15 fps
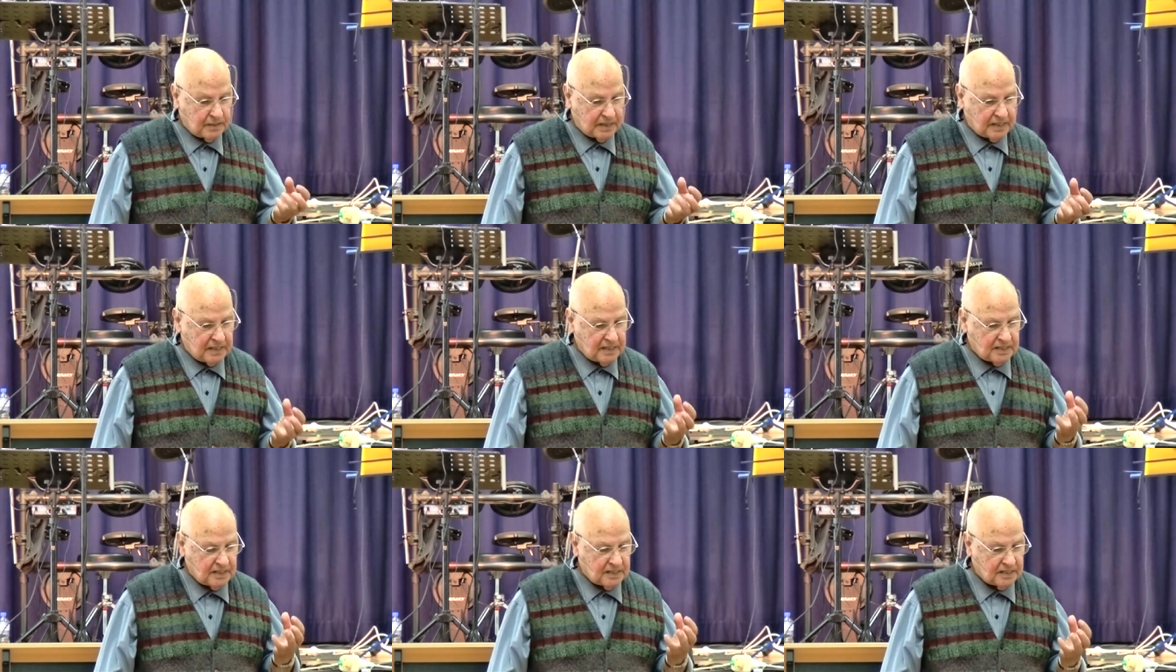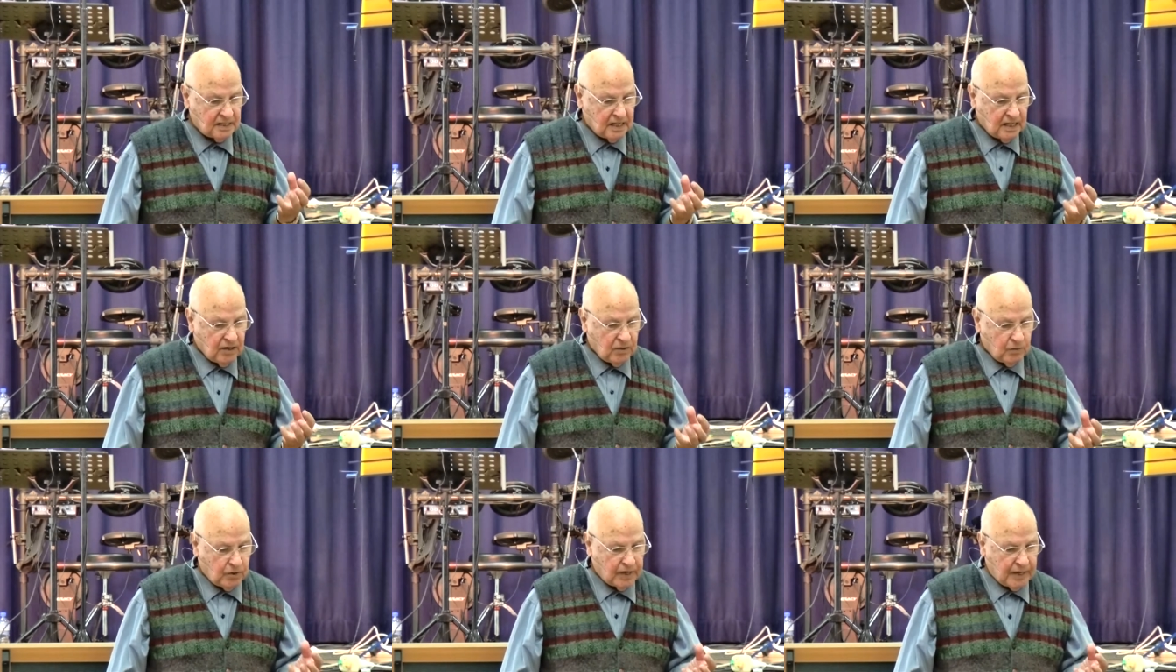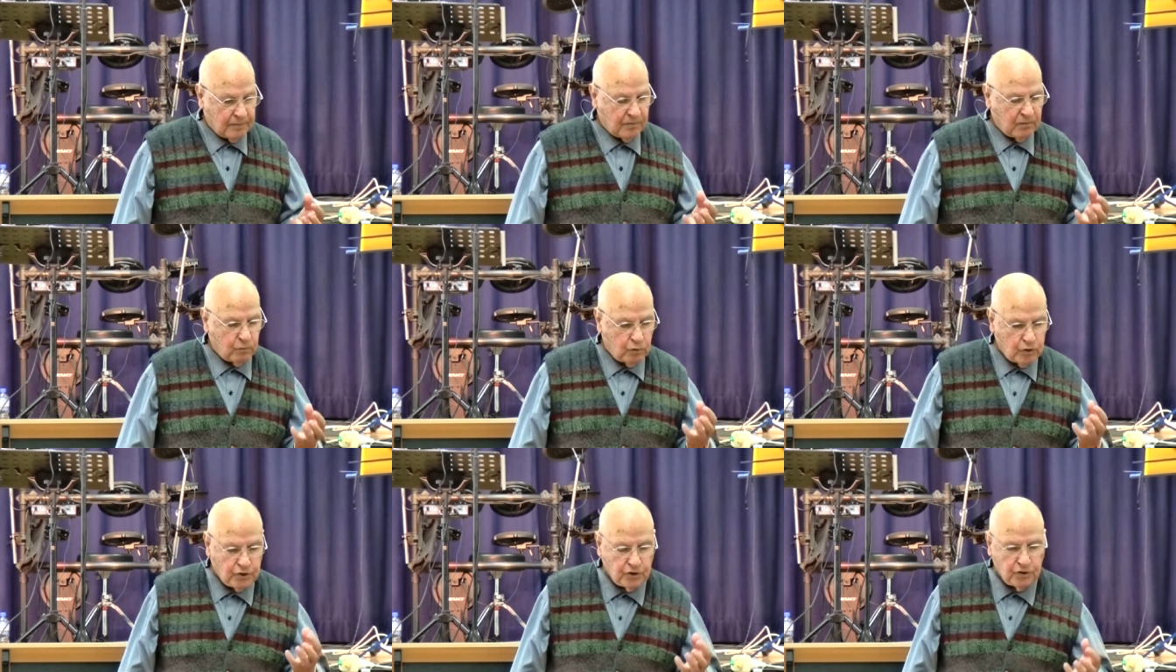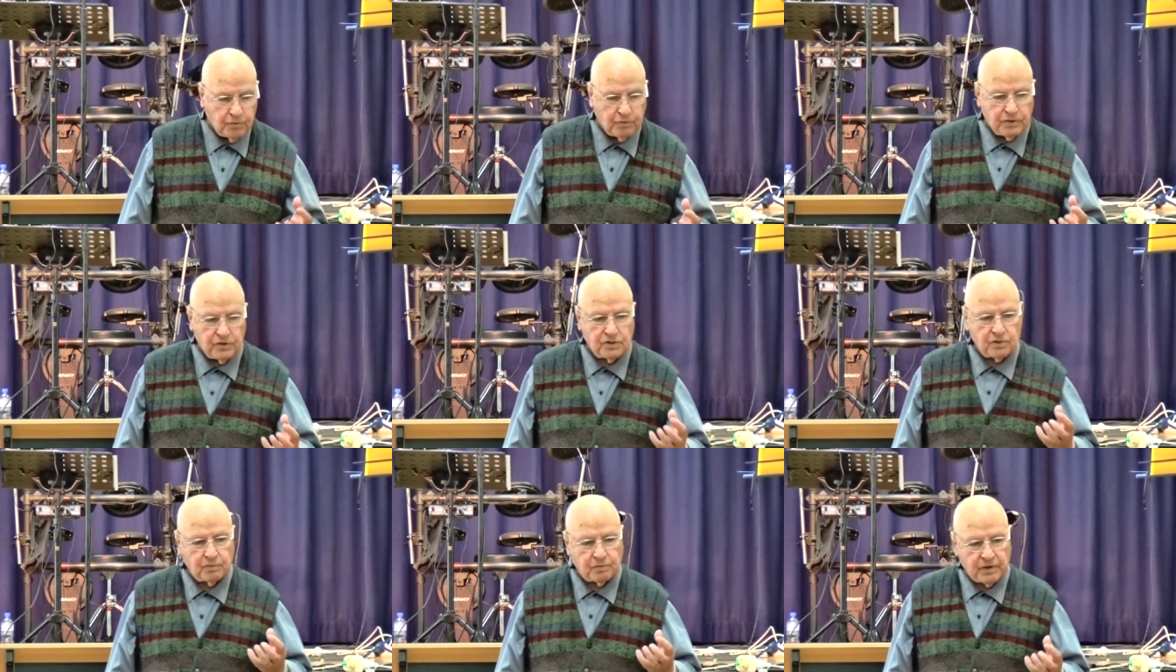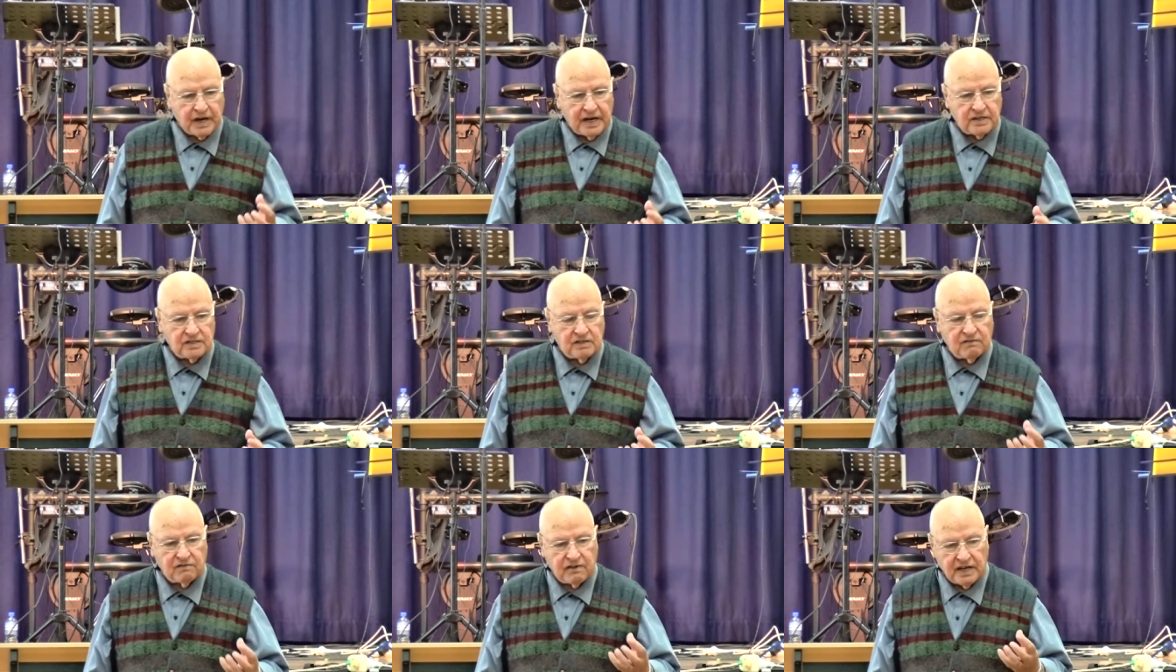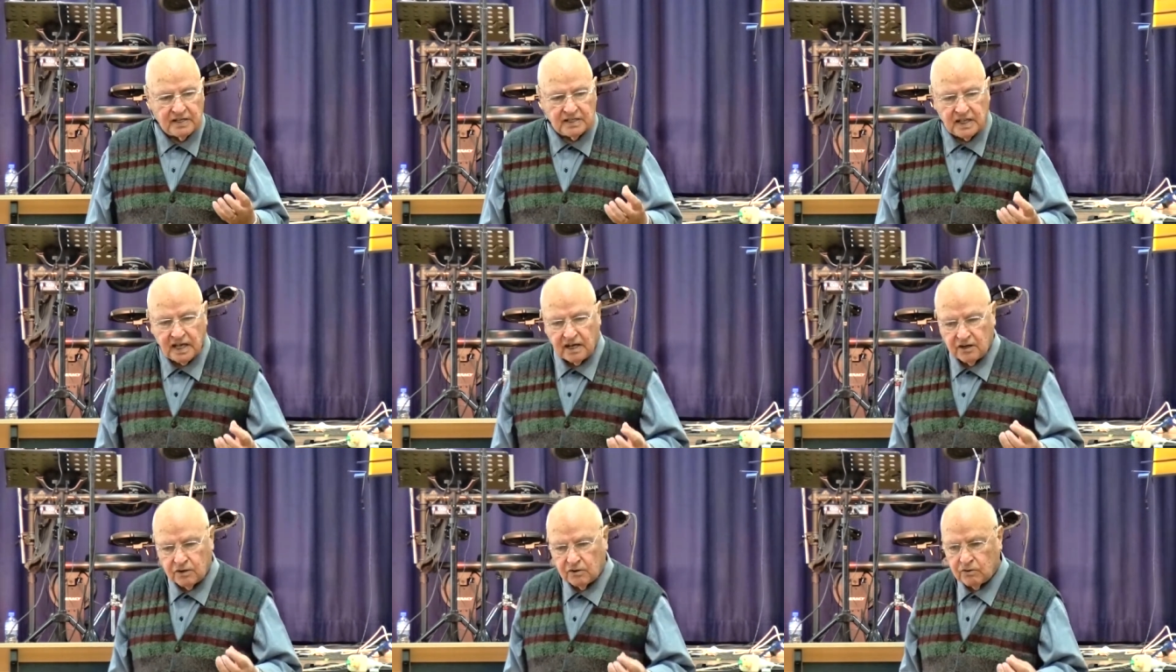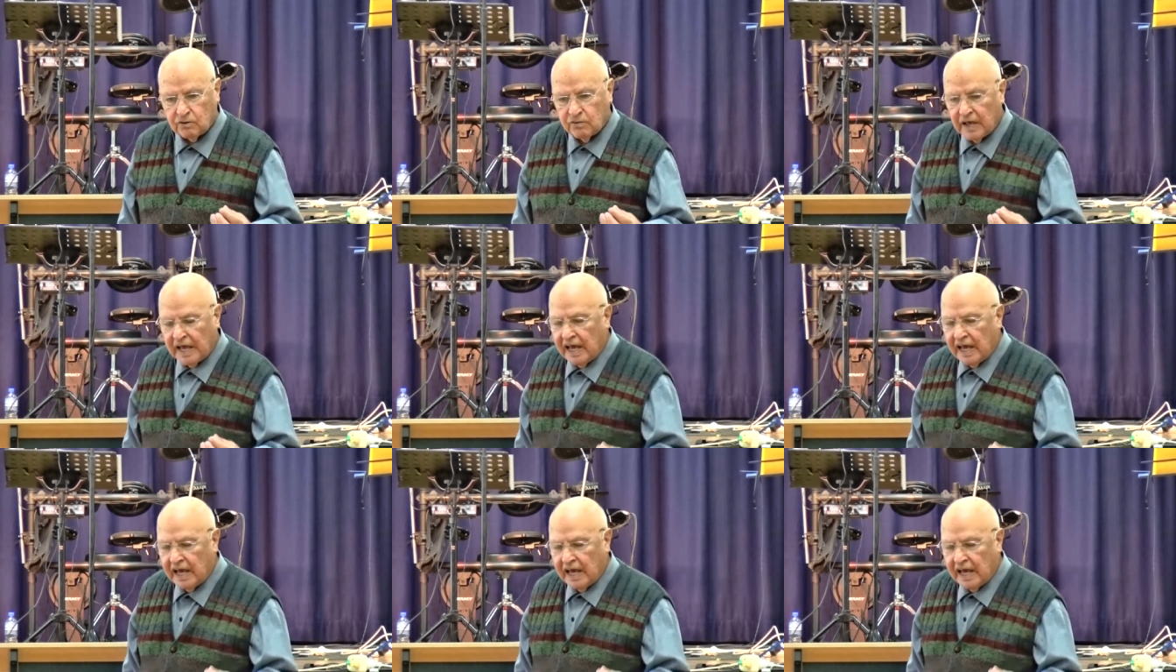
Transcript: That this is what happened. Would you be surprised if I tell you